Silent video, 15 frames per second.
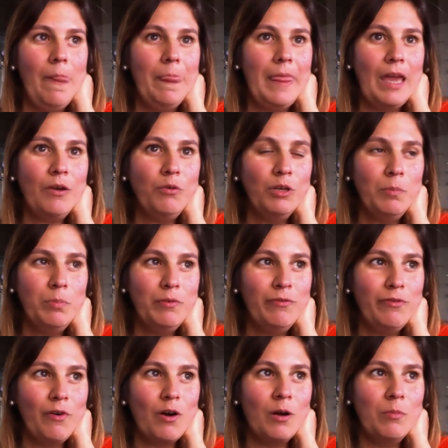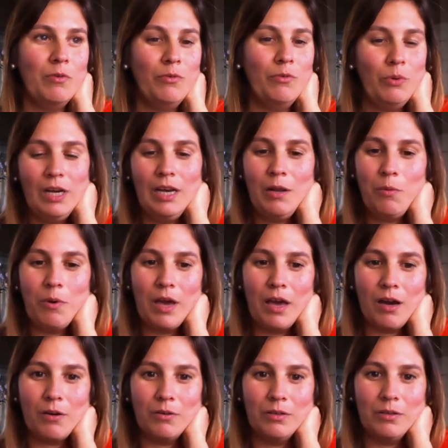that could perform really
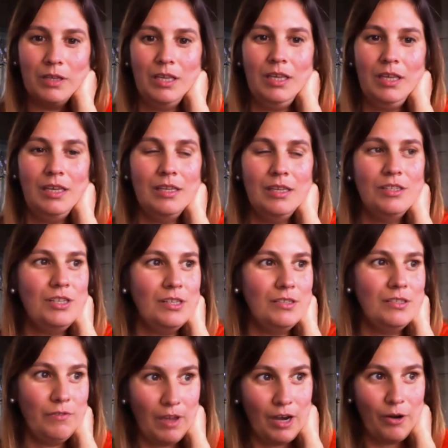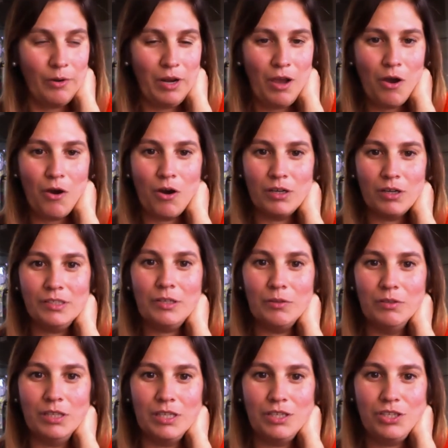well in just very hot
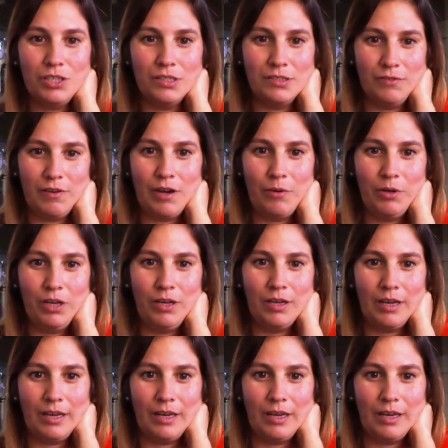conditions, very